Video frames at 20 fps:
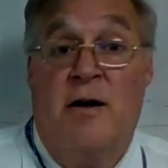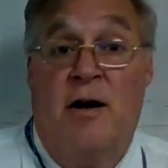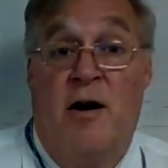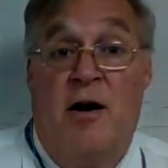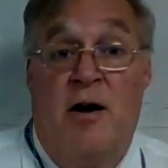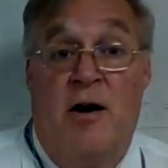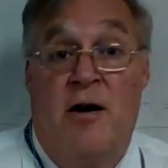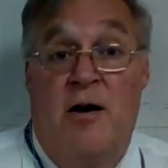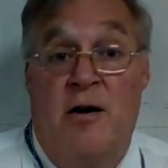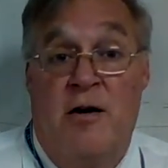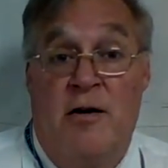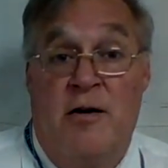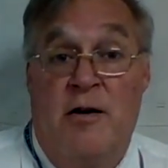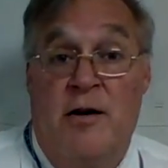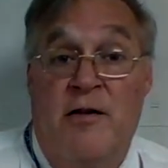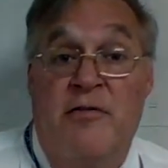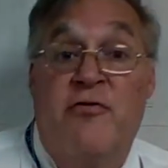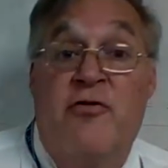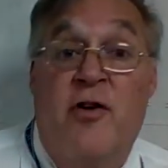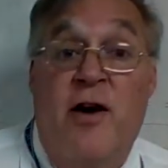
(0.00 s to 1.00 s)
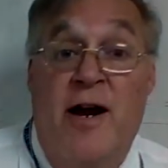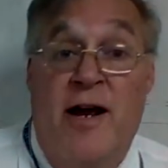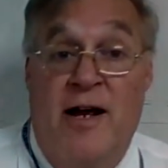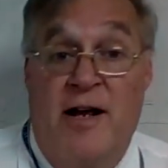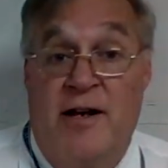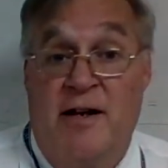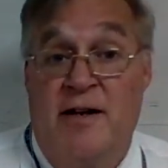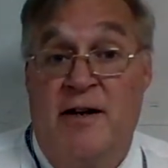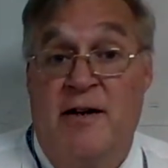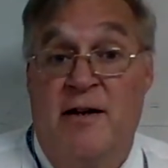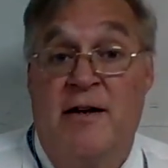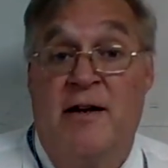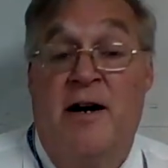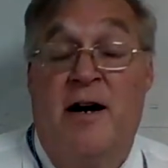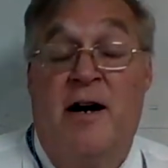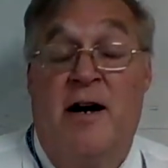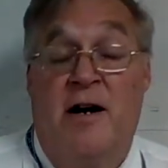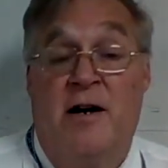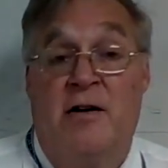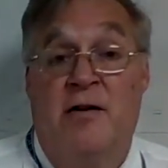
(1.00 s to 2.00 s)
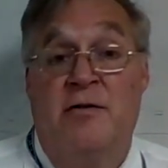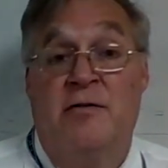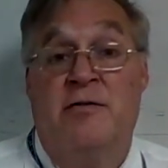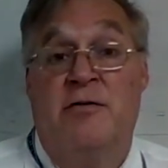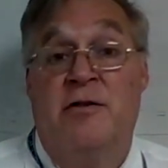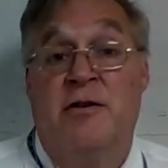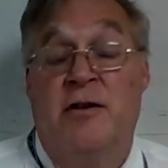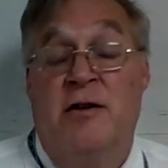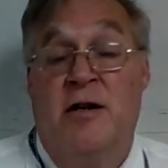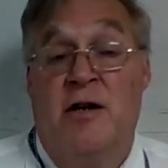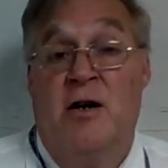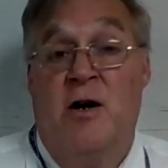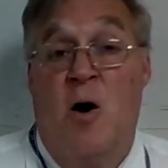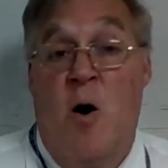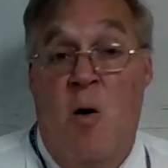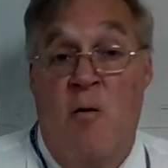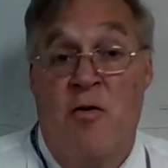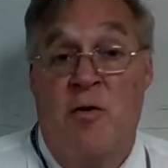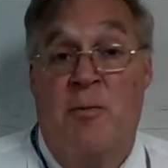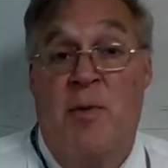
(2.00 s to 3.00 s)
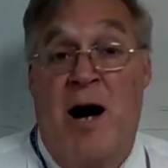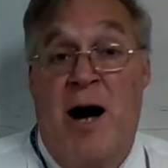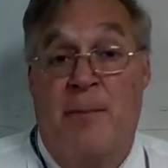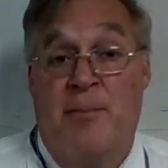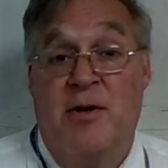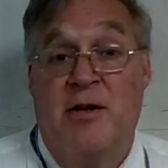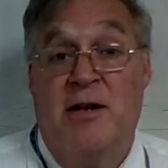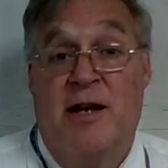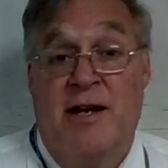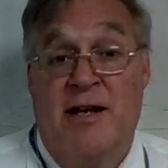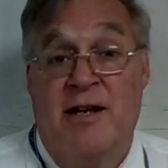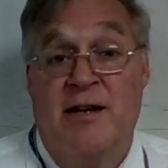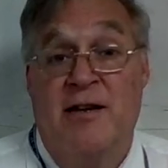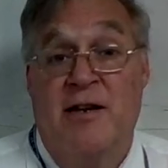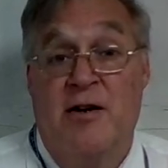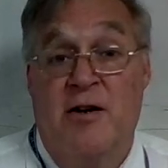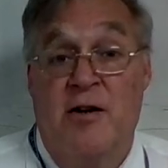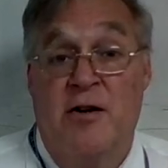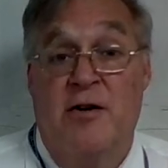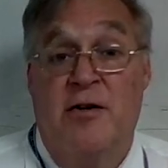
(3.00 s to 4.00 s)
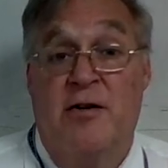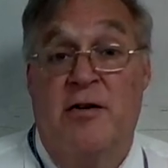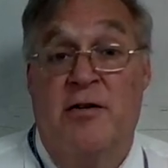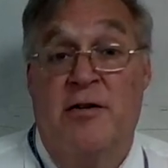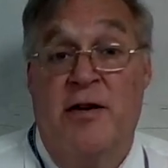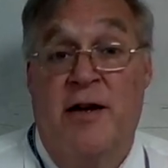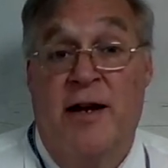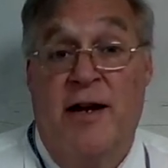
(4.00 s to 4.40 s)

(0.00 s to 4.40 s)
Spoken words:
are afraid of overpopulating the earth,